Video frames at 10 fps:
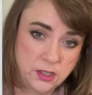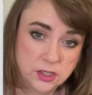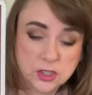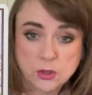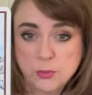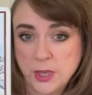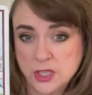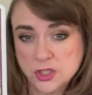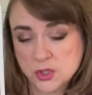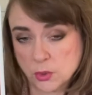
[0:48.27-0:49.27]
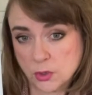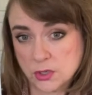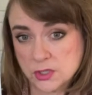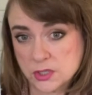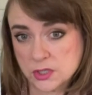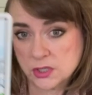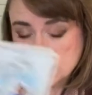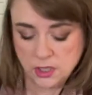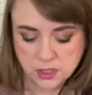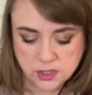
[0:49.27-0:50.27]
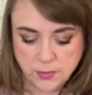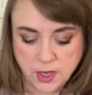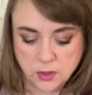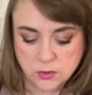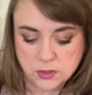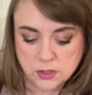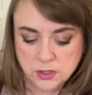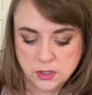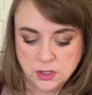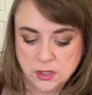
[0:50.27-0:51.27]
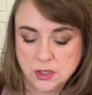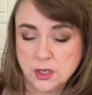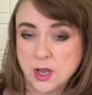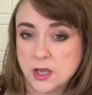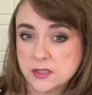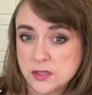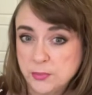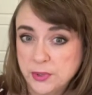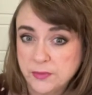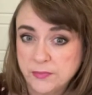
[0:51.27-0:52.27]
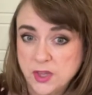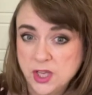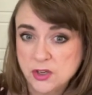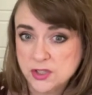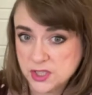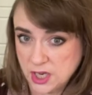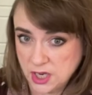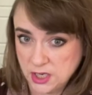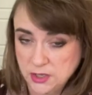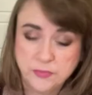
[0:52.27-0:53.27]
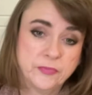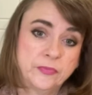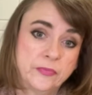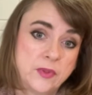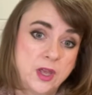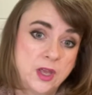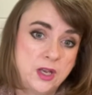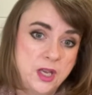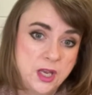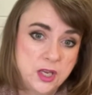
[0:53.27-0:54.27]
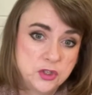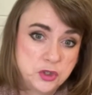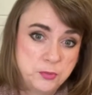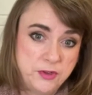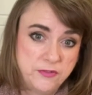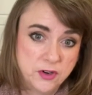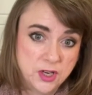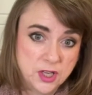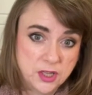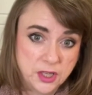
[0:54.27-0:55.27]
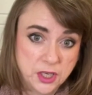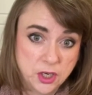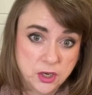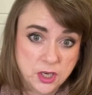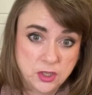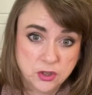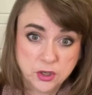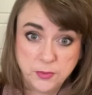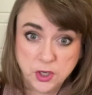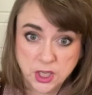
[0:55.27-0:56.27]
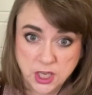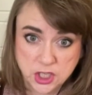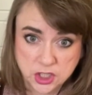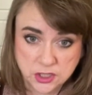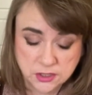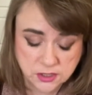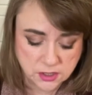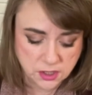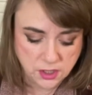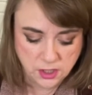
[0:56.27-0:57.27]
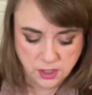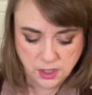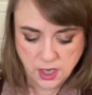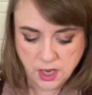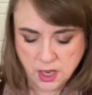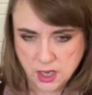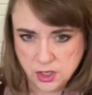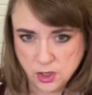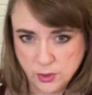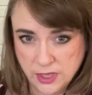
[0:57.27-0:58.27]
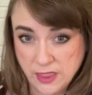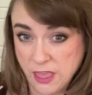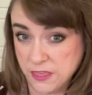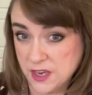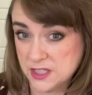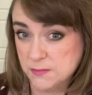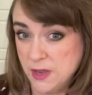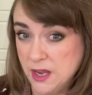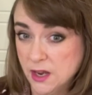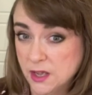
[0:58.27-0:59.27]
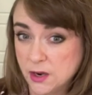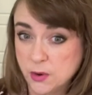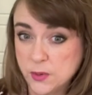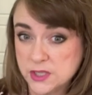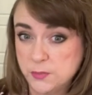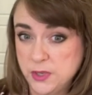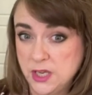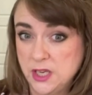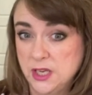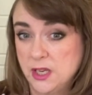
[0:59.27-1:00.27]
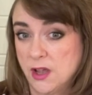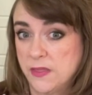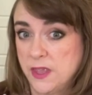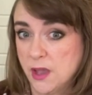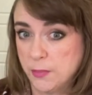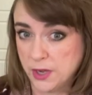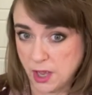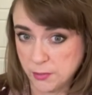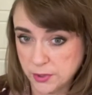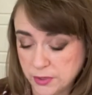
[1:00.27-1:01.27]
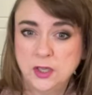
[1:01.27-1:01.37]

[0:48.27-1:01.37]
So the Page of Swords is about gossip, hearsay, needing to be very clear in your communications, and knowing that things may not always be on the up and up.